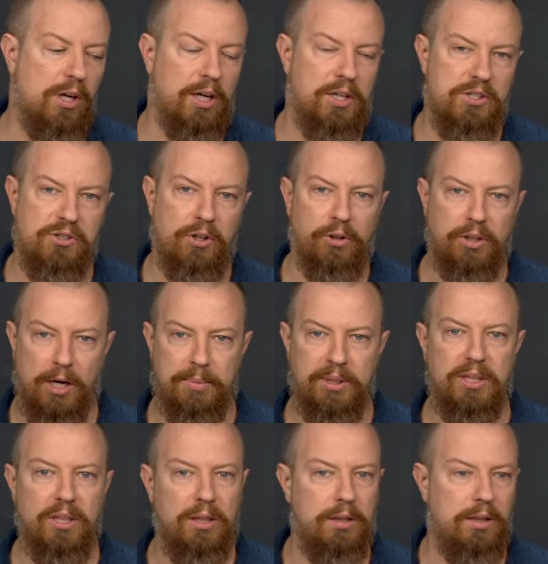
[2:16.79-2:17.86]
I installed
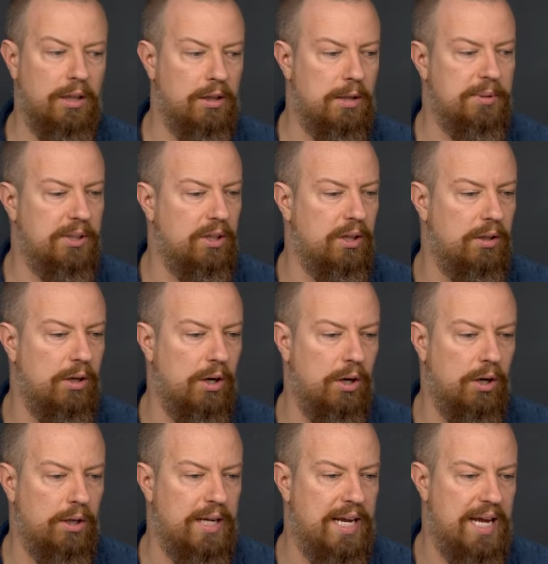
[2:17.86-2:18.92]
Capitan, El Capitan
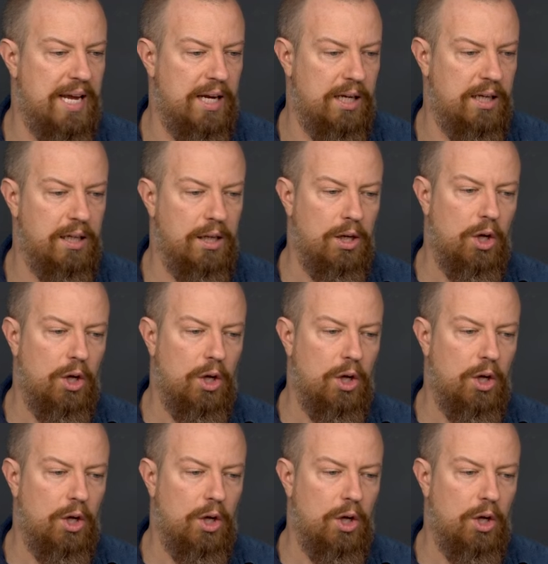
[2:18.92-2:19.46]
on a